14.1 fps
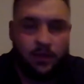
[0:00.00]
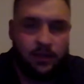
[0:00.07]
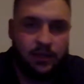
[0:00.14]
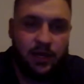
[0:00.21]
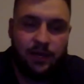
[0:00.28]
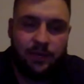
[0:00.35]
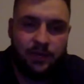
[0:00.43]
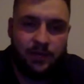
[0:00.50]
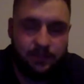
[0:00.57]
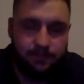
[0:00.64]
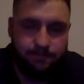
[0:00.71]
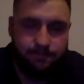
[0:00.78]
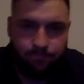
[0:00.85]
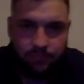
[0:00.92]
Yeah, I
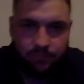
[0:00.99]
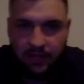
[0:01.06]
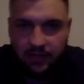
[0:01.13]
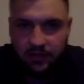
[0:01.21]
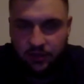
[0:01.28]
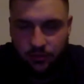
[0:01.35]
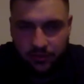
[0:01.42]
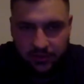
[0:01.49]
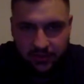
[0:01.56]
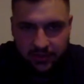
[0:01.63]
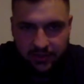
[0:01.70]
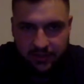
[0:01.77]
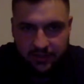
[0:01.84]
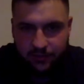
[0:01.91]
mean, I don't know what
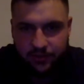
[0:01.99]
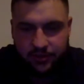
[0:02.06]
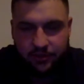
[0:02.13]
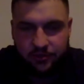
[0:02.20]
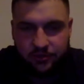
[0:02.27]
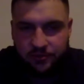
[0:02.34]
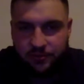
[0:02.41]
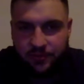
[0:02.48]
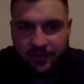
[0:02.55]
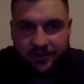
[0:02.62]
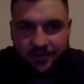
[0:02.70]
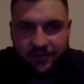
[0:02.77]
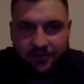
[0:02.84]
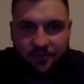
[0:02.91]
the coach's
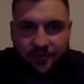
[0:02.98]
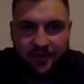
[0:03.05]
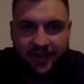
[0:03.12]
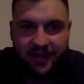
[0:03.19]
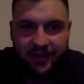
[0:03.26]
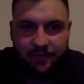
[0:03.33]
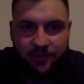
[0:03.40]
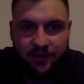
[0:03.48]
plans are for me yet,